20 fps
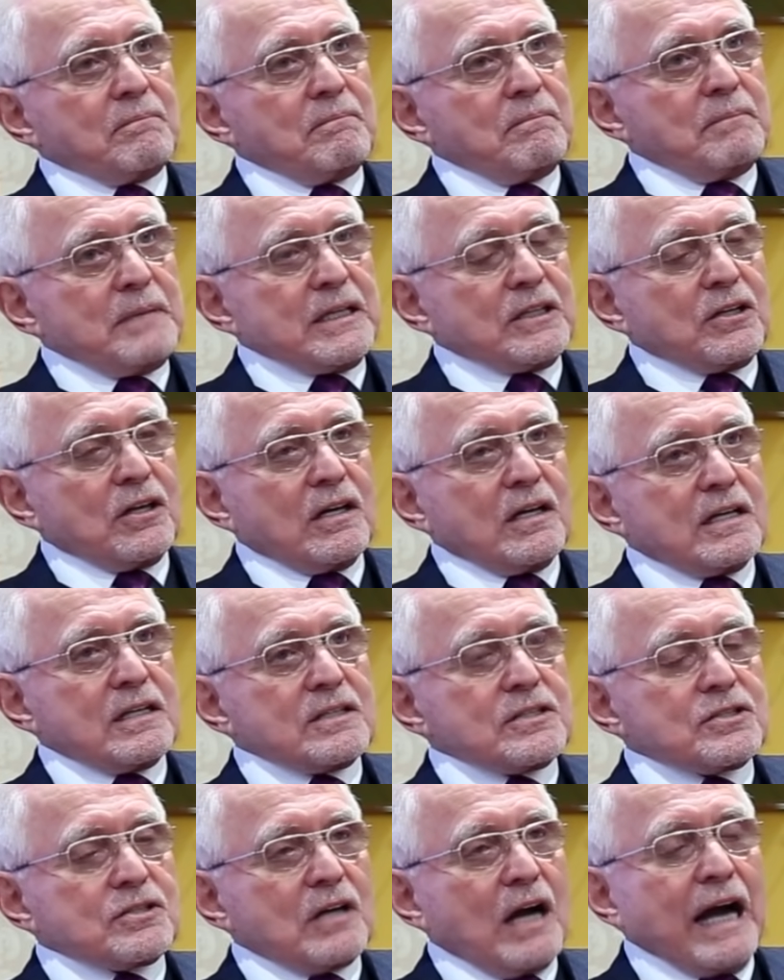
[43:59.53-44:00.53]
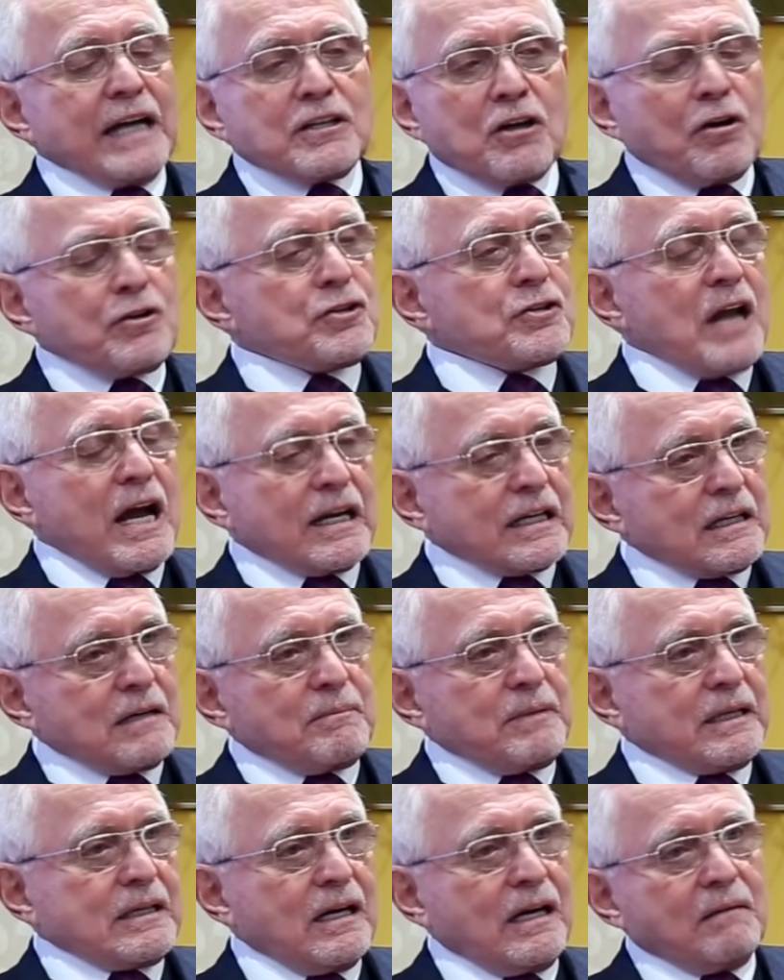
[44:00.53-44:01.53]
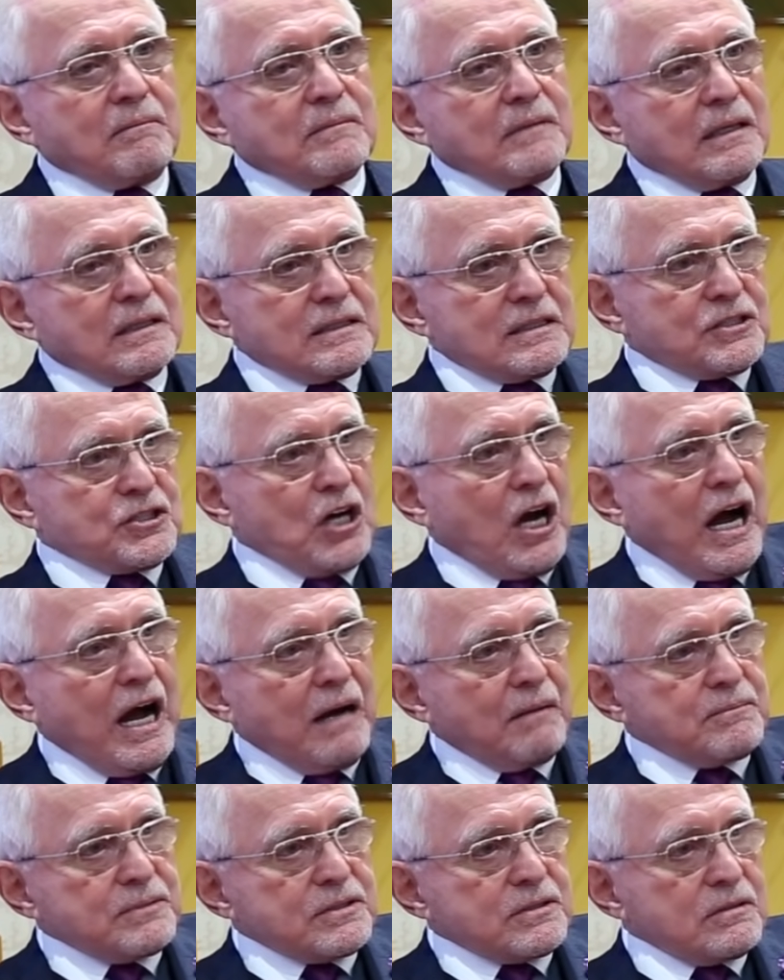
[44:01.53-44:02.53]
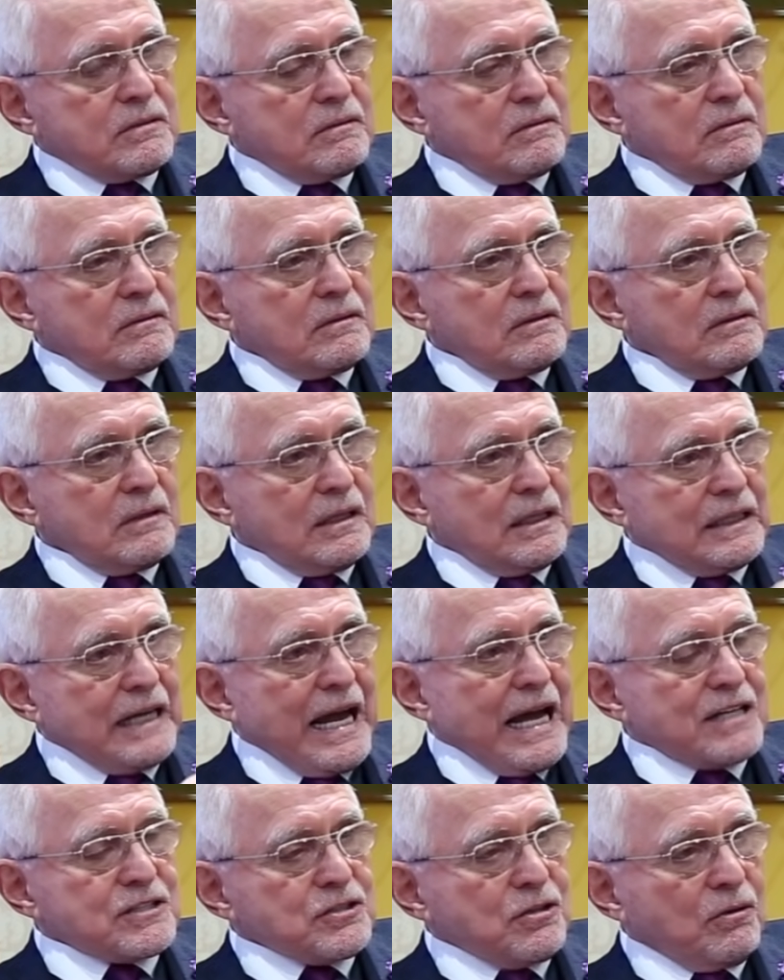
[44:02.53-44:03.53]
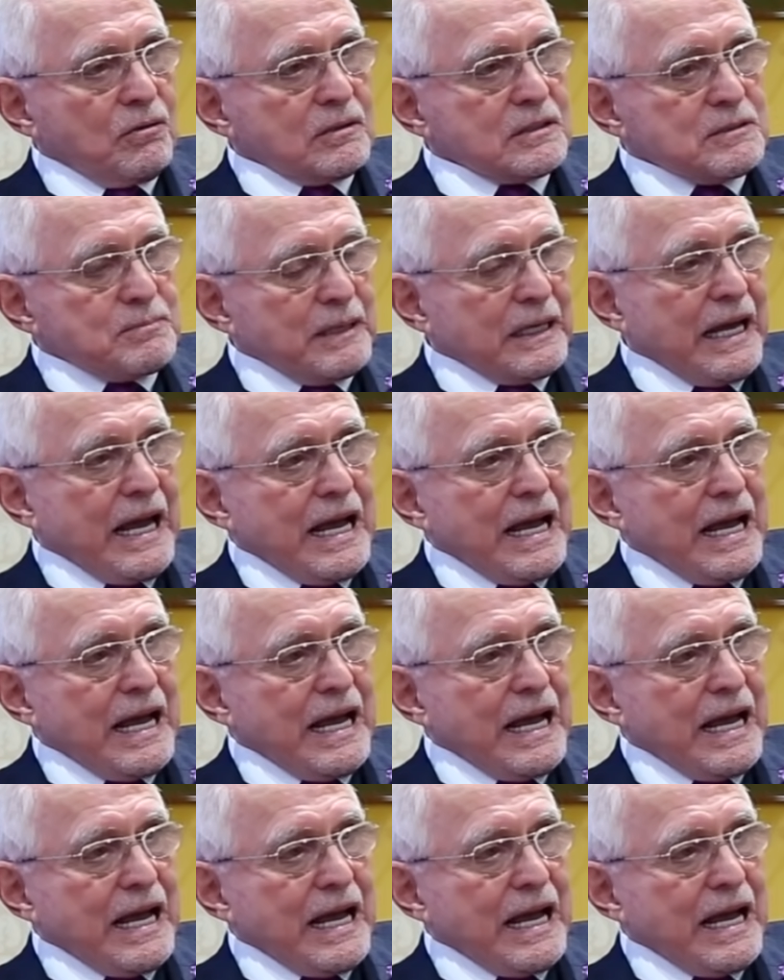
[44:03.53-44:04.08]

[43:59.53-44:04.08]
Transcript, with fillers: because I know you're not going to become Jobs, an asshole, a big